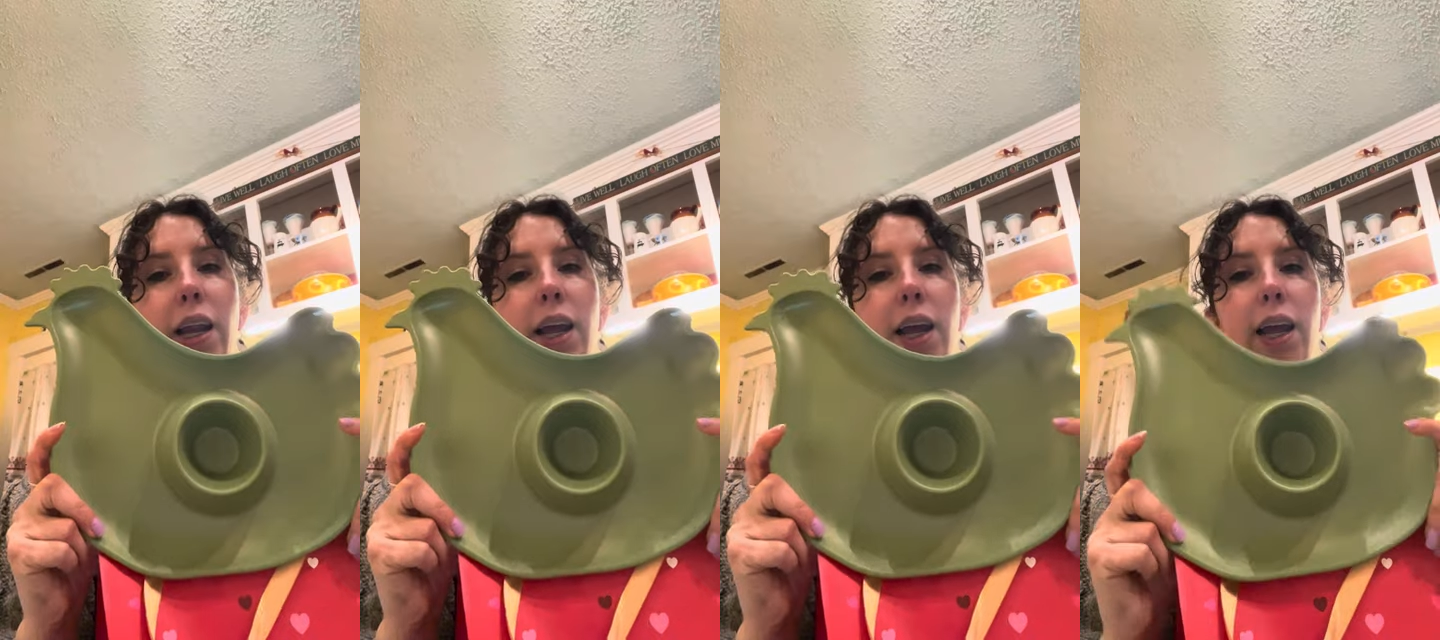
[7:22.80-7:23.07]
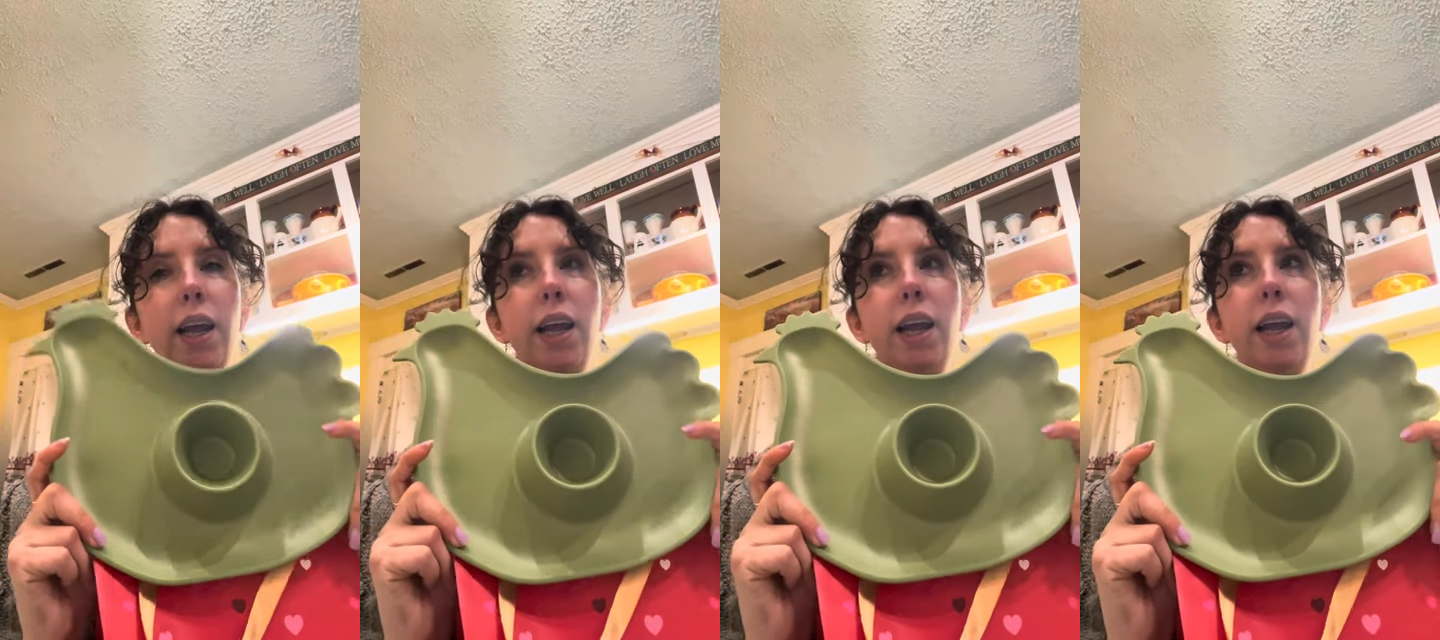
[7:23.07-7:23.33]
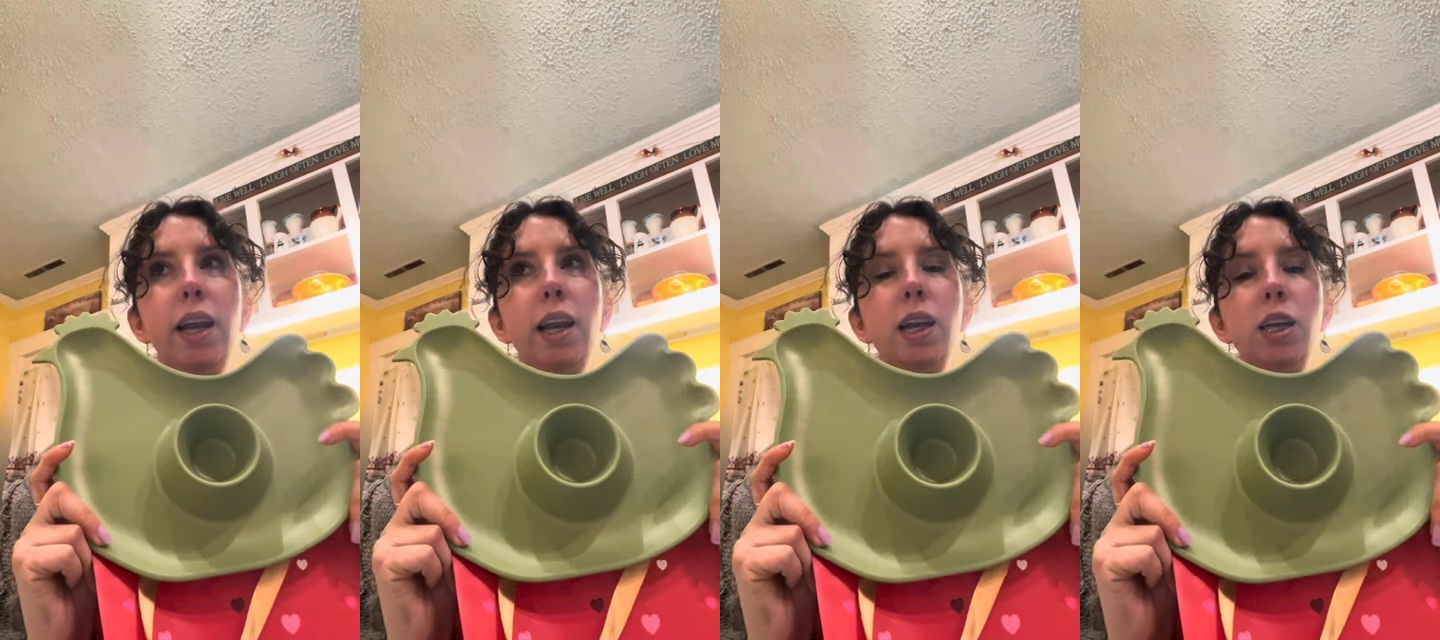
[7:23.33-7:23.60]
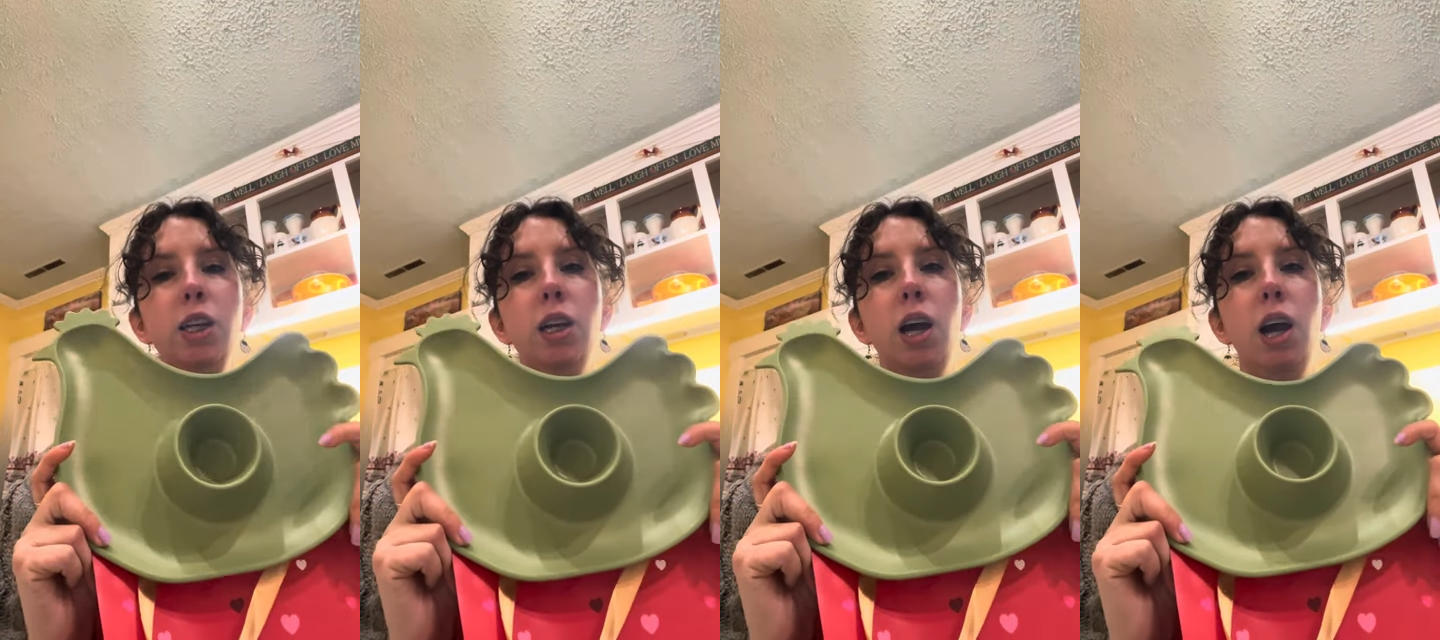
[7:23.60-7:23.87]
and
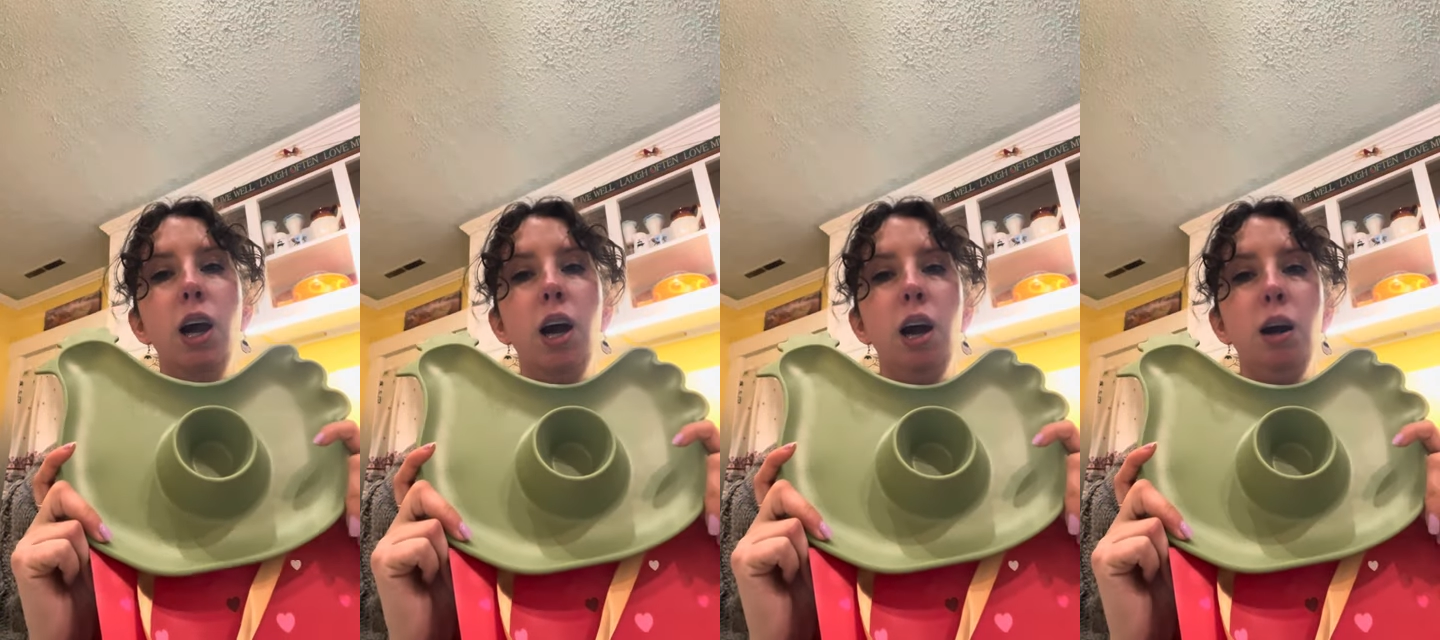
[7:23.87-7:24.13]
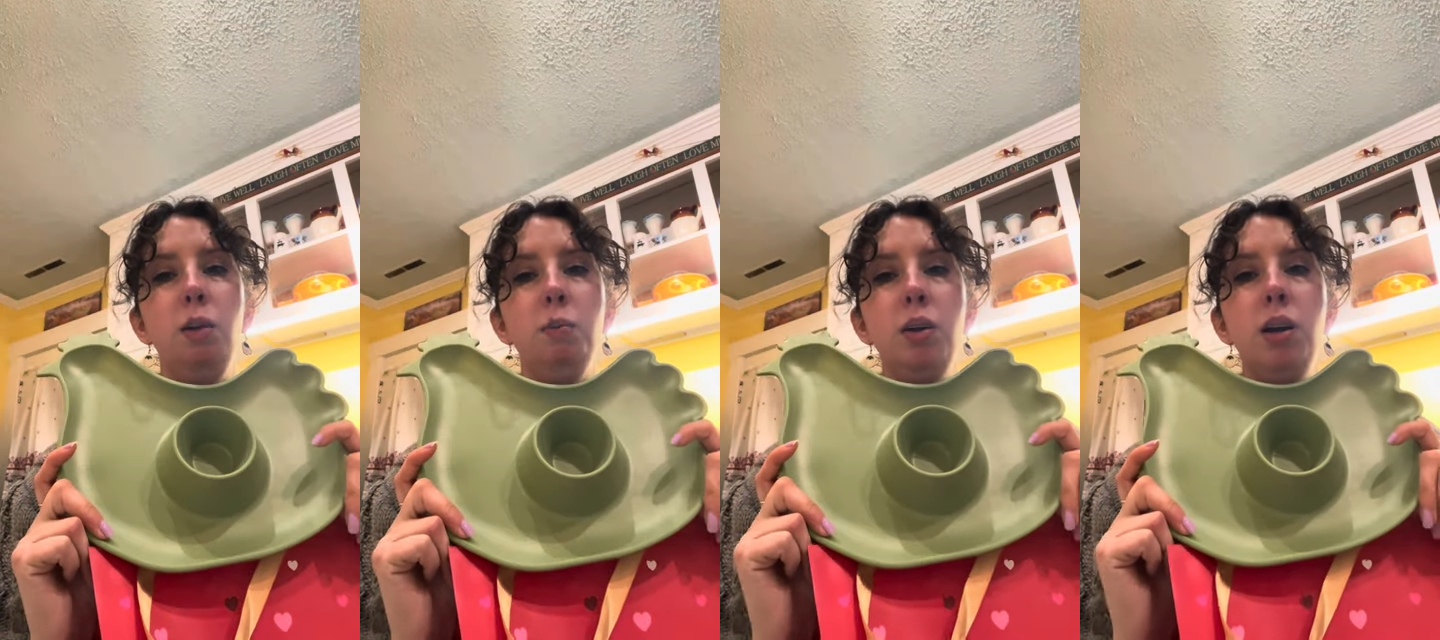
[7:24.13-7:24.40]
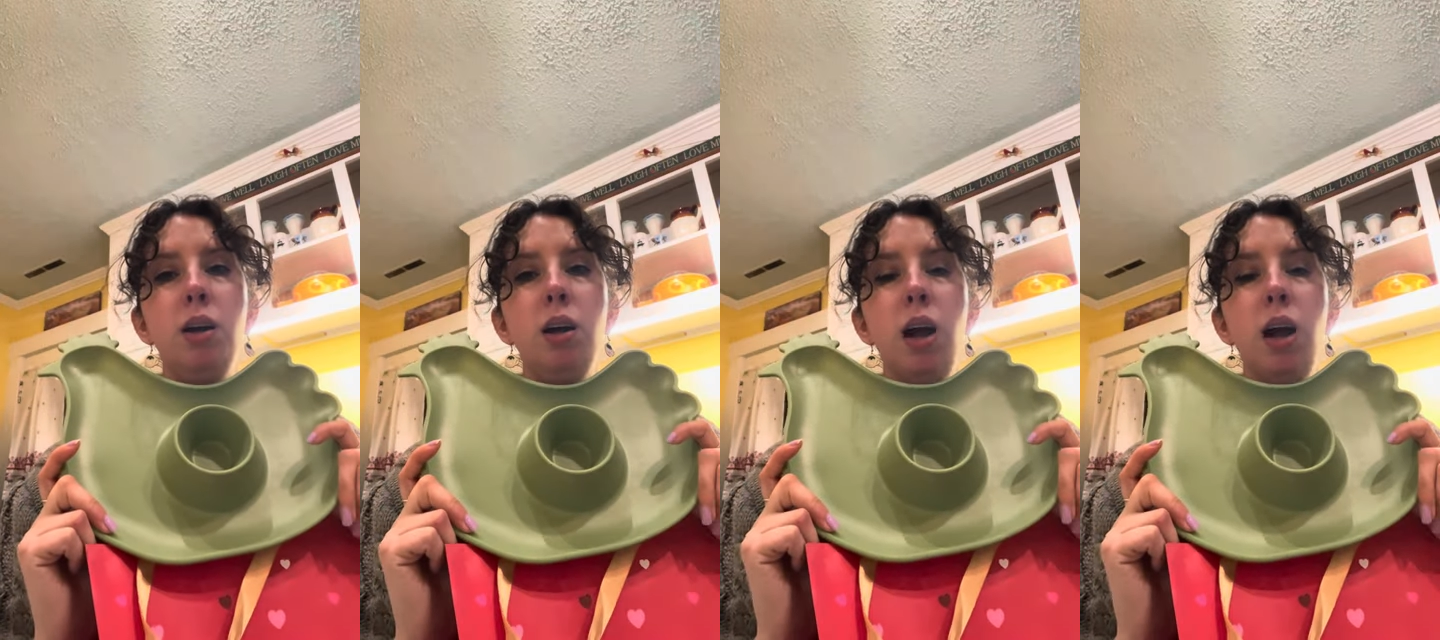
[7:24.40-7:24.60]
um,